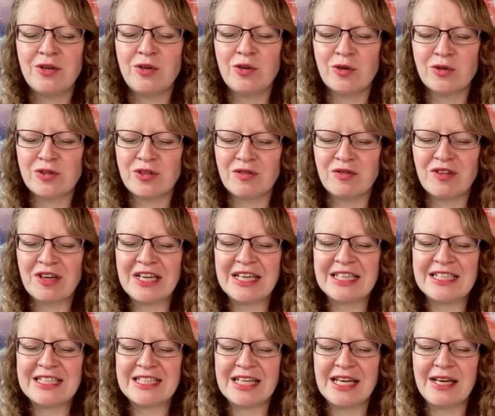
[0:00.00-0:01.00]
your
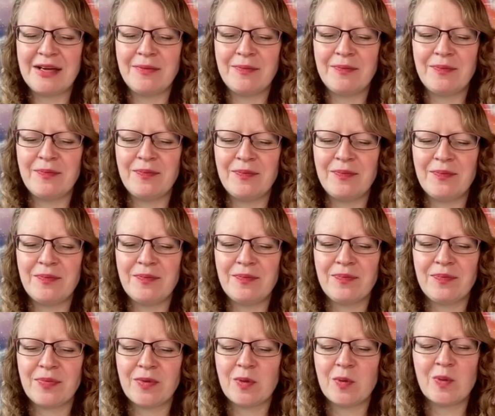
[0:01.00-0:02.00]
divinity,
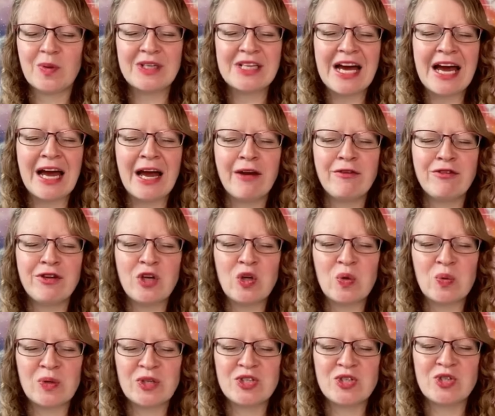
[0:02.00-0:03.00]
whatever
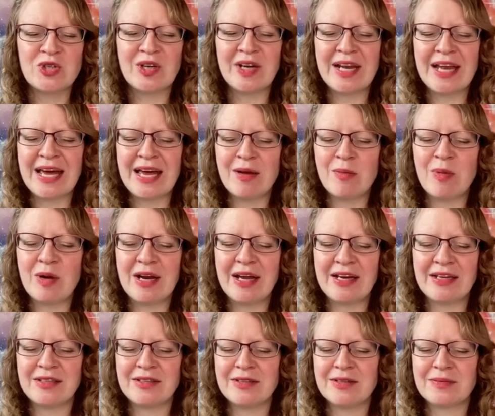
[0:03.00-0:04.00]
you wish to label
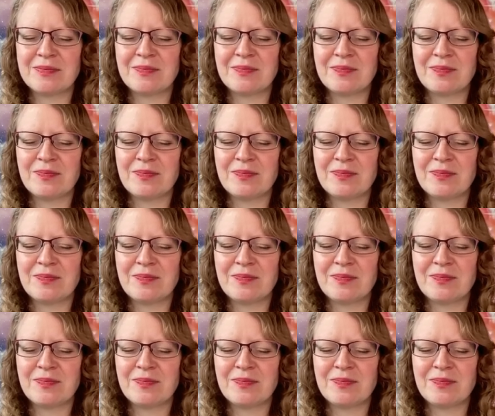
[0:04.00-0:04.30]
it.